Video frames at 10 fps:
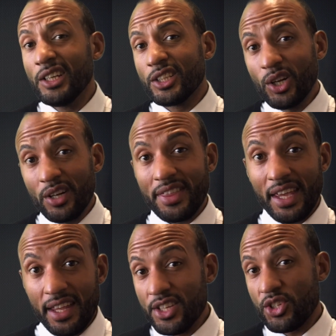So looking at the
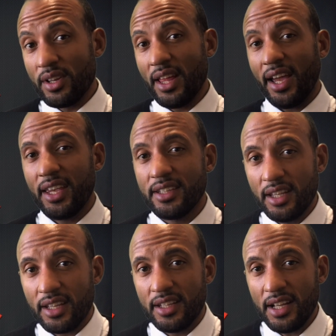industry that he's
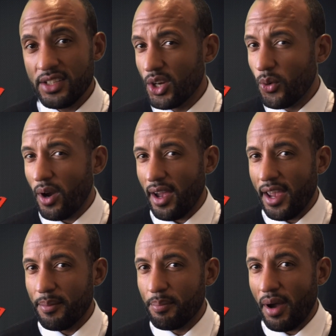in, he's actually quite
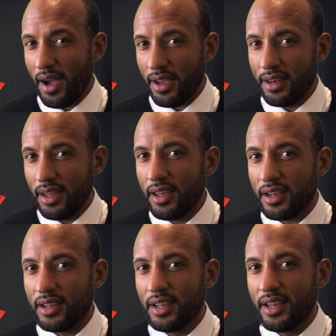a pioneer,
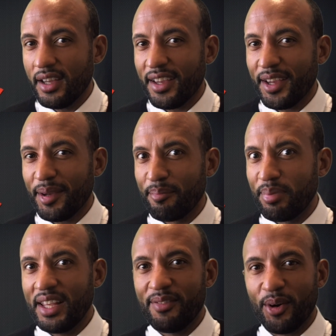
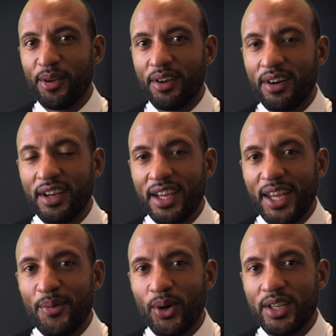believe it or not,
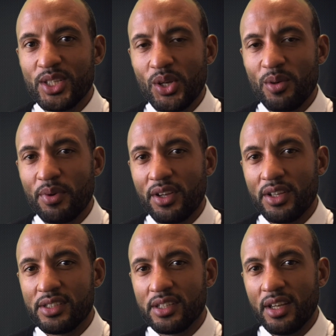in what he's doing,
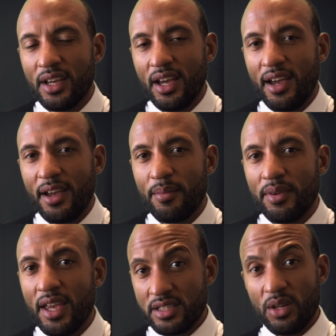because
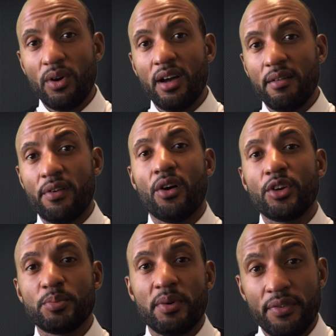yes, there were
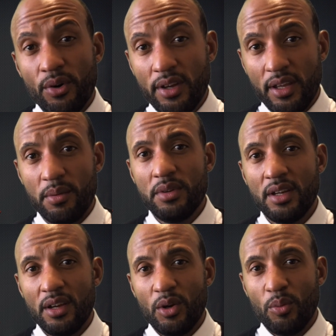vloggers before him,
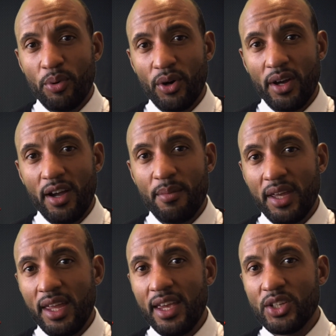but
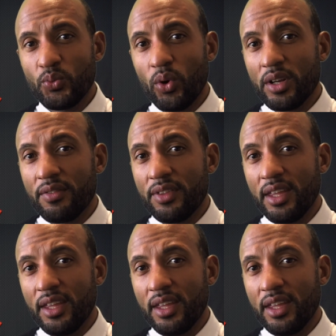he is one of